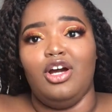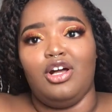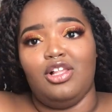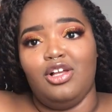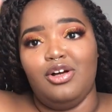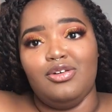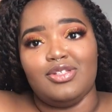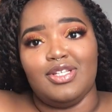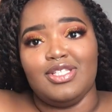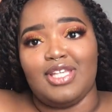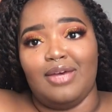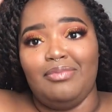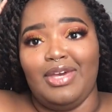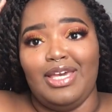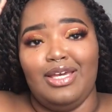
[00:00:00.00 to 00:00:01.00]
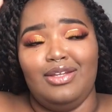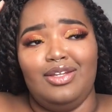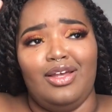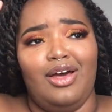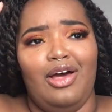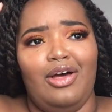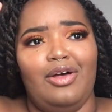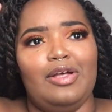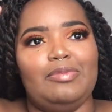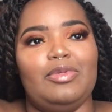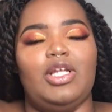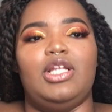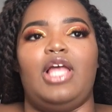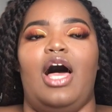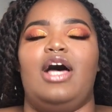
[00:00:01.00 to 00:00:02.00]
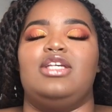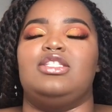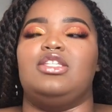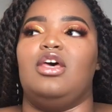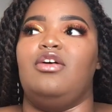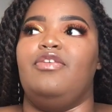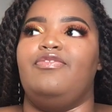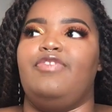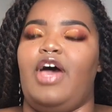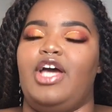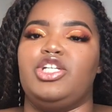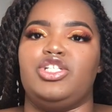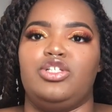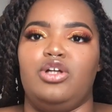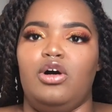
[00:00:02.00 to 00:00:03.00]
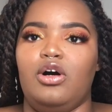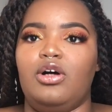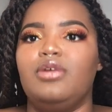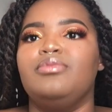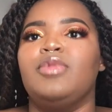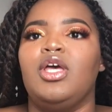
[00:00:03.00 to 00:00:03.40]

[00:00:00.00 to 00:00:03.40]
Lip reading: clothes since I made the last fashion haul.